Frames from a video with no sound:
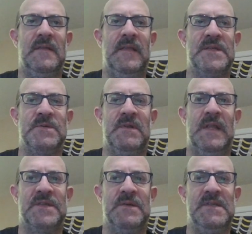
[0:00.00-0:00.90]
And this
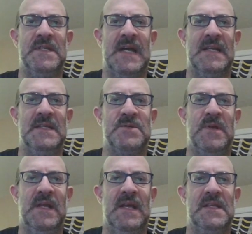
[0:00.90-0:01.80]
one, so he's attacking this
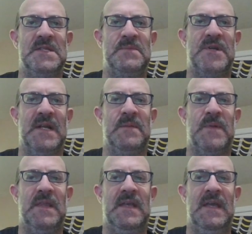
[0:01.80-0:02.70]
one again. This is protected
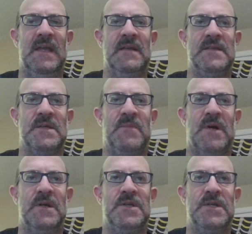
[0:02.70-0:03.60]
by the king, so
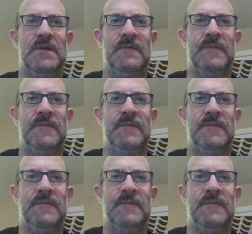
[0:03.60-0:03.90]
march.